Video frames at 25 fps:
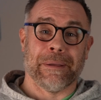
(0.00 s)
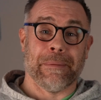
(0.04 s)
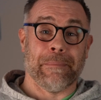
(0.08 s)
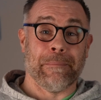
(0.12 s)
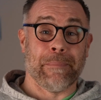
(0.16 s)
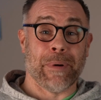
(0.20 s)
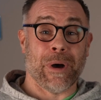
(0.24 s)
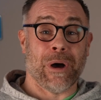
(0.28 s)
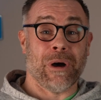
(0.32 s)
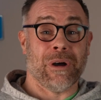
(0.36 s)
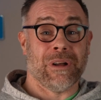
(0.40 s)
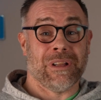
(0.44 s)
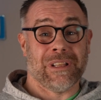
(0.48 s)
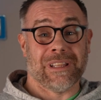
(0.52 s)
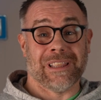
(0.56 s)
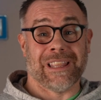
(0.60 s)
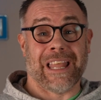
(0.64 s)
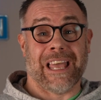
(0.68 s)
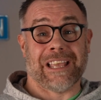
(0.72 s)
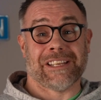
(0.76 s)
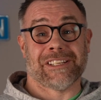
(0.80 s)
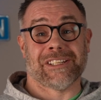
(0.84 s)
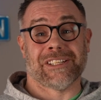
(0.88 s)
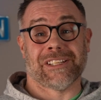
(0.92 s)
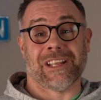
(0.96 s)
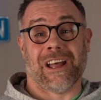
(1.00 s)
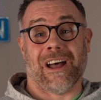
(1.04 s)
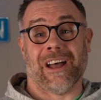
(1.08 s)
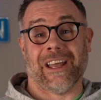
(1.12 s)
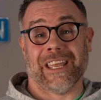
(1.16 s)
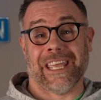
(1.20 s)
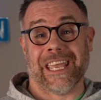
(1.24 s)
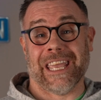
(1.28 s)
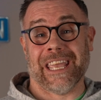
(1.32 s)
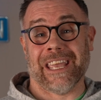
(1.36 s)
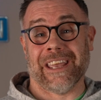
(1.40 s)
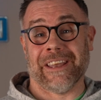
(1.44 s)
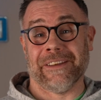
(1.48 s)
But let's start
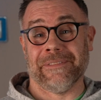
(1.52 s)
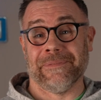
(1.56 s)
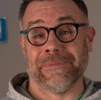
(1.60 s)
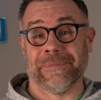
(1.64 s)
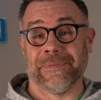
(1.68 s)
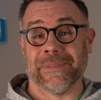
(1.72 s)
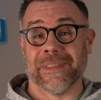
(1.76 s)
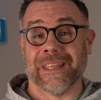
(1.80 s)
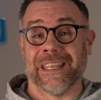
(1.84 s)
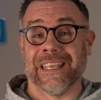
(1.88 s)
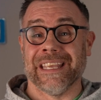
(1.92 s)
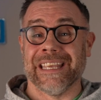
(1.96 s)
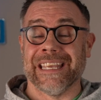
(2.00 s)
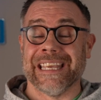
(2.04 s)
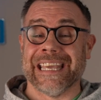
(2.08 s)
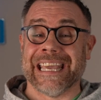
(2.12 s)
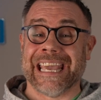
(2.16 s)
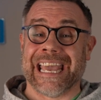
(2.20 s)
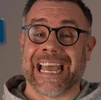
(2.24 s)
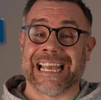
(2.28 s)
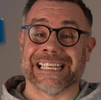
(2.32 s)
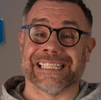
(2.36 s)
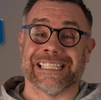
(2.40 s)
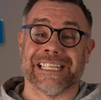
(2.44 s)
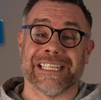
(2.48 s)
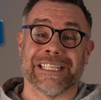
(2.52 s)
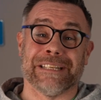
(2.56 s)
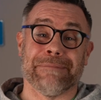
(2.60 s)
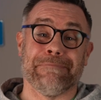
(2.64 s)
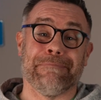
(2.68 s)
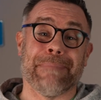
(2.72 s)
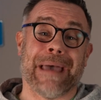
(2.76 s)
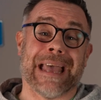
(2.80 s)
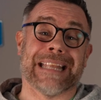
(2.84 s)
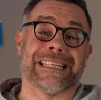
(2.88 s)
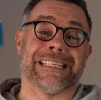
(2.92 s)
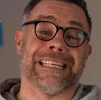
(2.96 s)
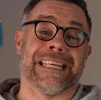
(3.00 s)
here. It has the
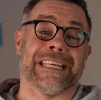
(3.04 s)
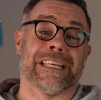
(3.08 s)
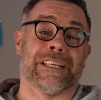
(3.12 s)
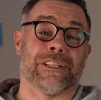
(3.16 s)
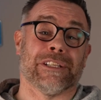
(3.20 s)
Dometic